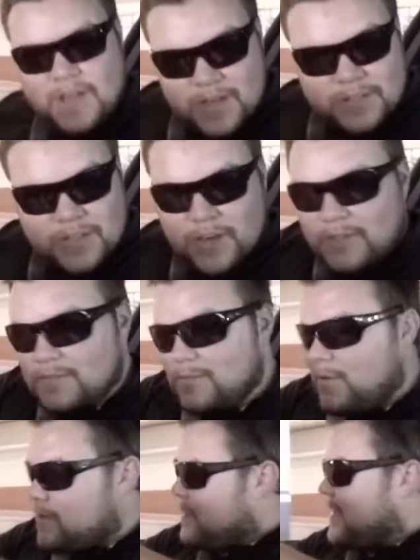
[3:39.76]
So,
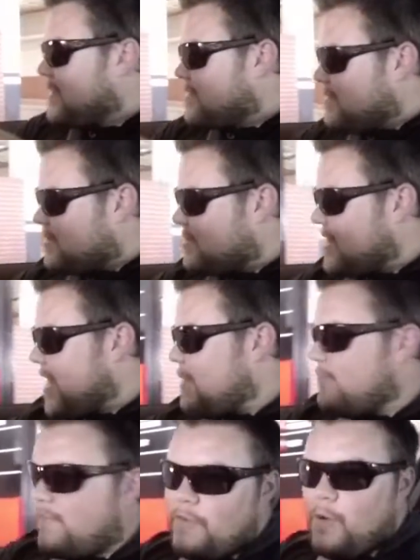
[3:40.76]
what makes this
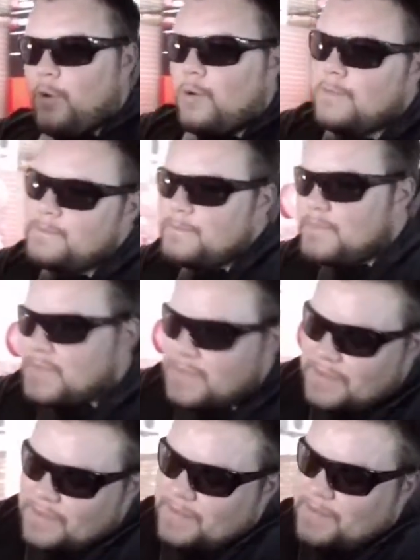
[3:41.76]
M4
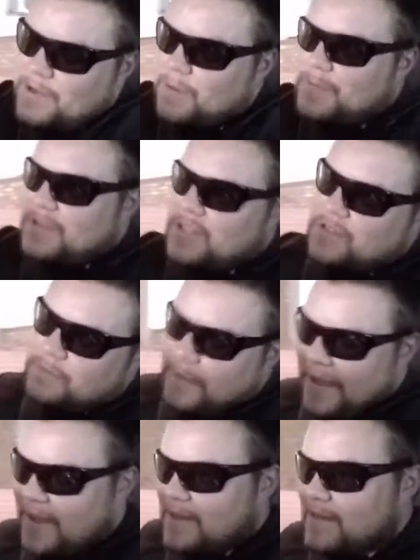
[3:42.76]
Competition
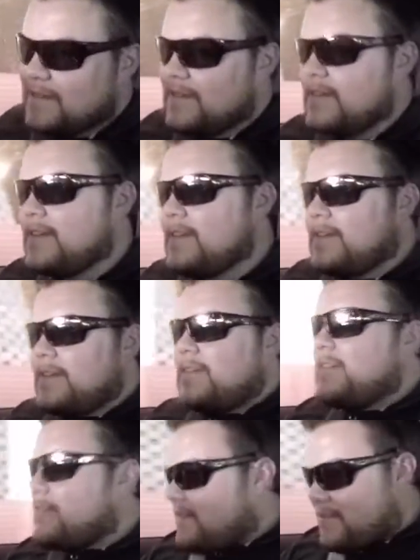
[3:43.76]
Pack?
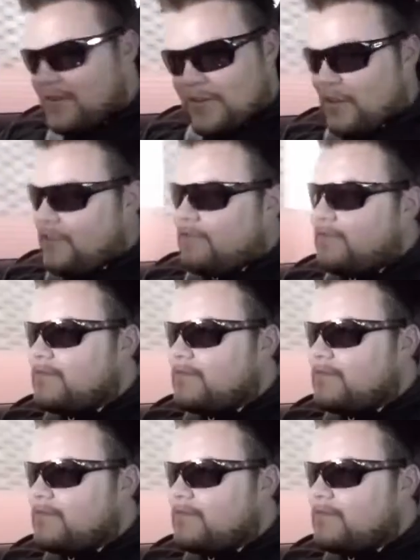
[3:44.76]
Hold on.